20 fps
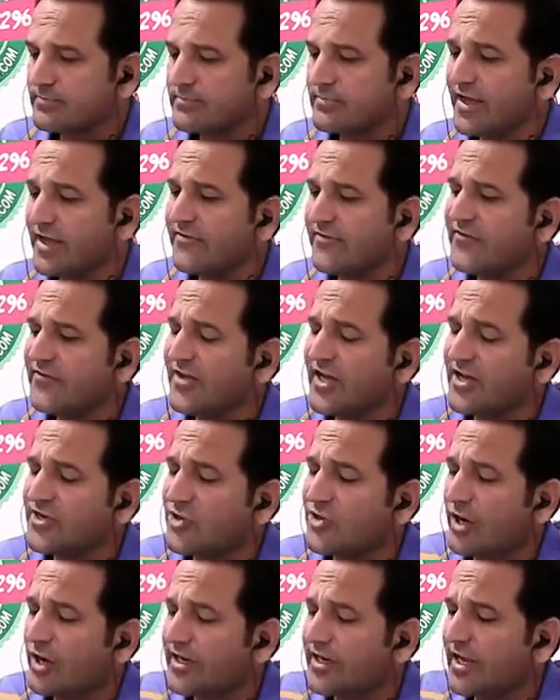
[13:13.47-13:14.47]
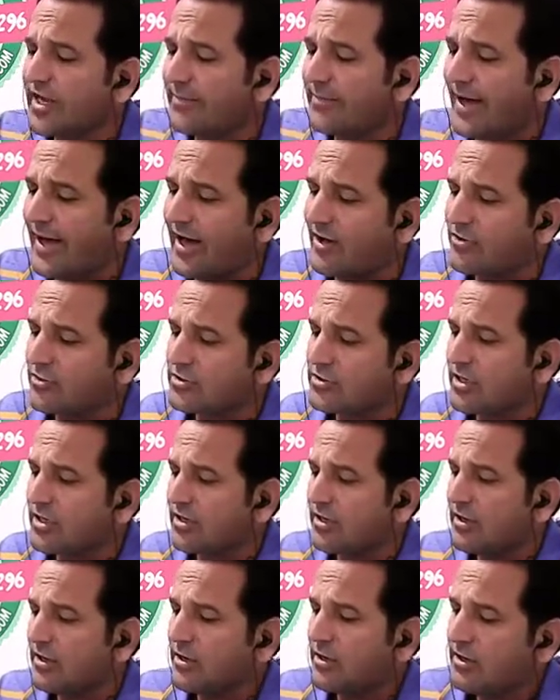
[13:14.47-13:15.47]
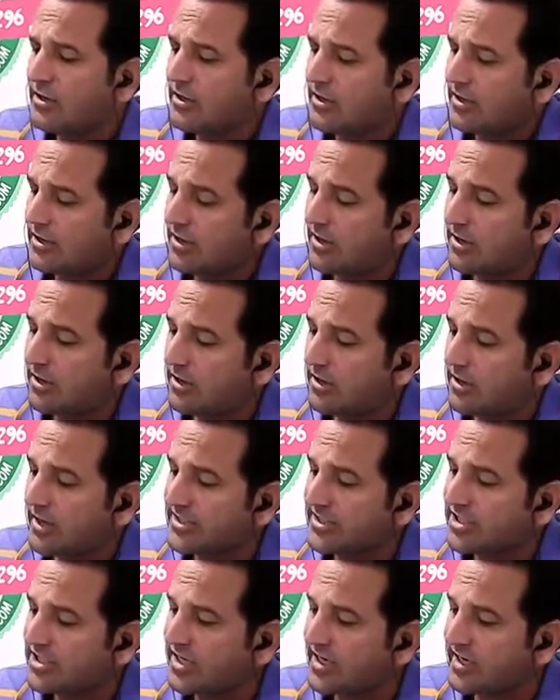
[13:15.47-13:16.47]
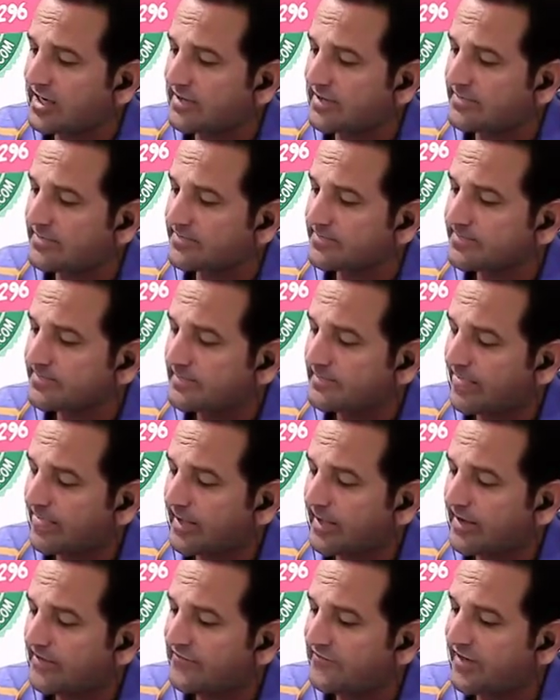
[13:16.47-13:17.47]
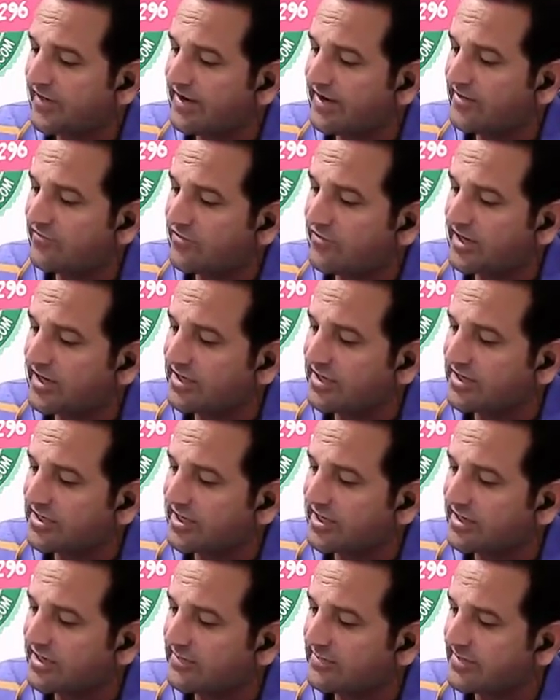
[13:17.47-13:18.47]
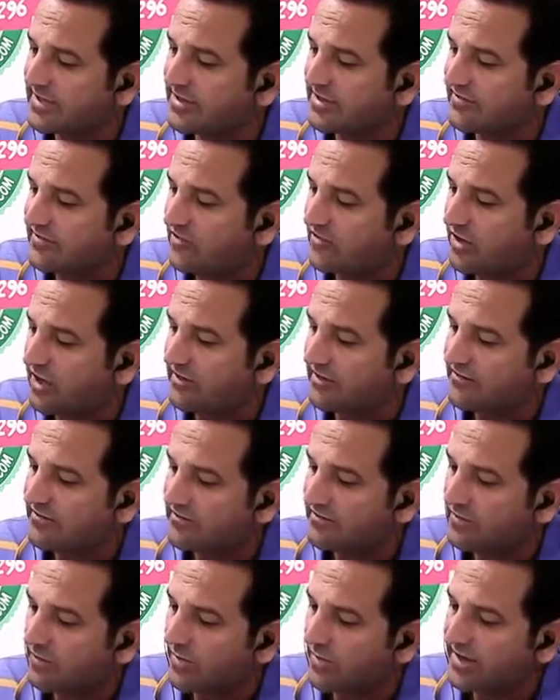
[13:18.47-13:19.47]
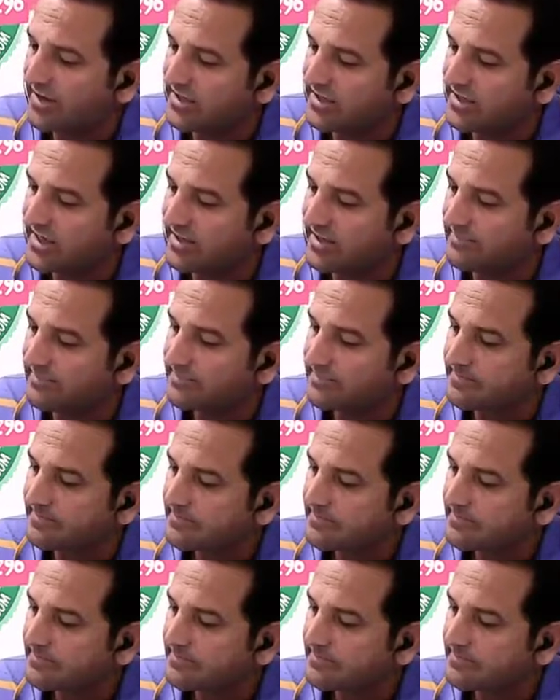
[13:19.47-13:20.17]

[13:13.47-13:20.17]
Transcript: If we are talking about a term, if when one term is involved, one term,